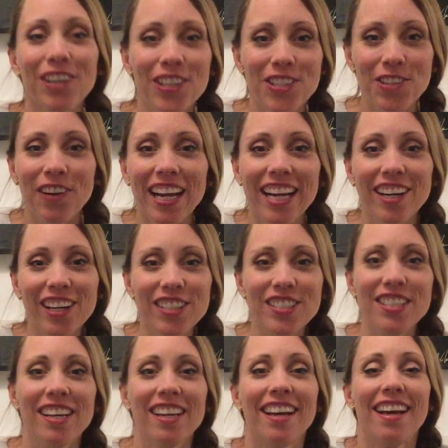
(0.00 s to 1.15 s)
first graders.
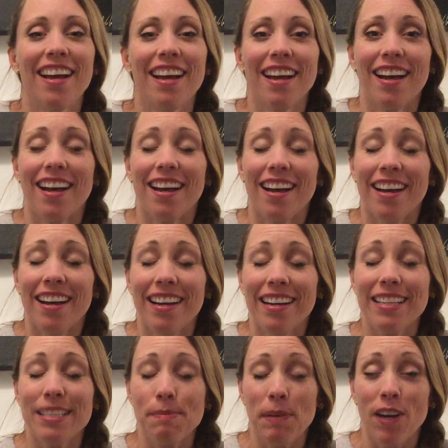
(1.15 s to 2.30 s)

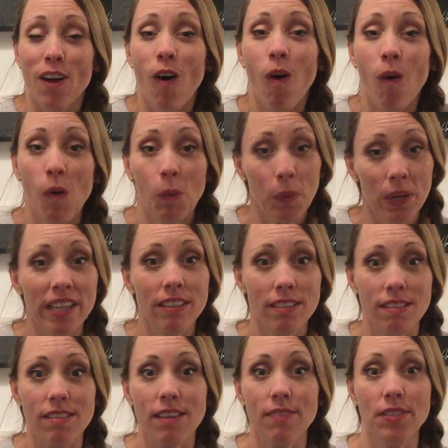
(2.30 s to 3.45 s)
It's been a whole week
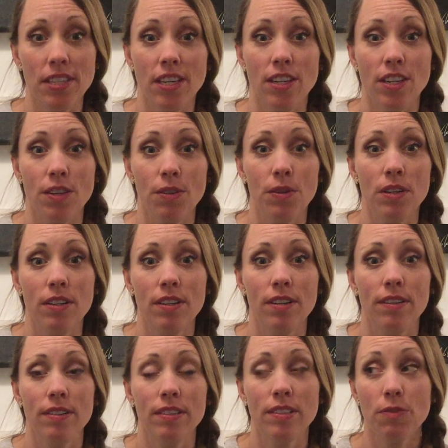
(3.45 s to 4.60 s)
since I've seen you.
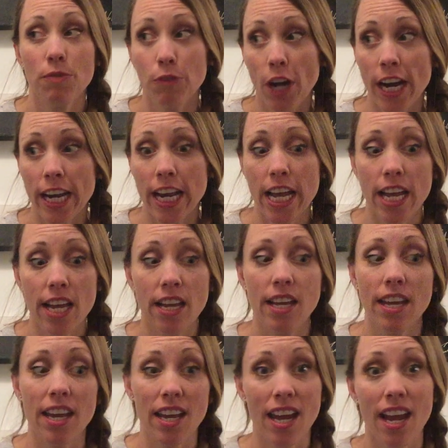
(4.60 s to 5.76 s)
It's Friday,
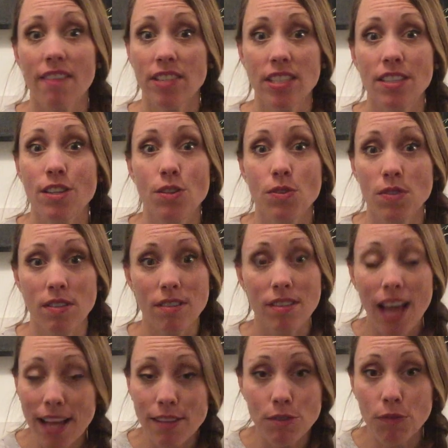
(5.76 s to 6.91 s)
and I haven't seen you since
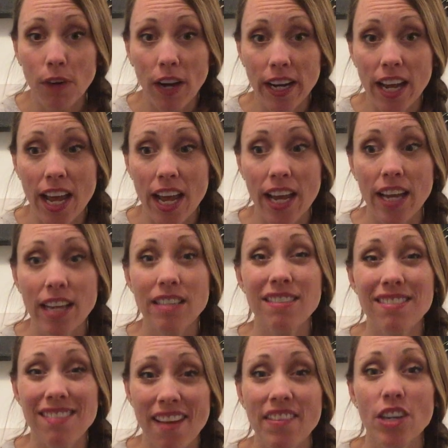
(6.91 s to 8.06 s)
last Friday,
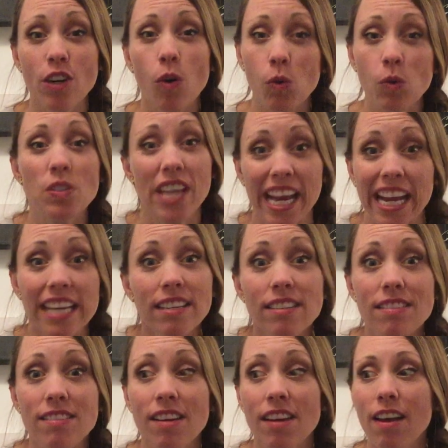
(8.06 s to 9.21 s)
seven whole
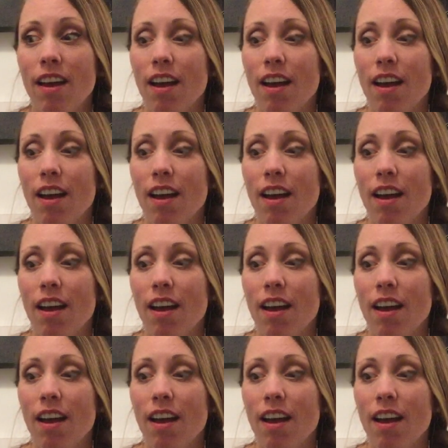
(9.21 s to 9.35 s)
days,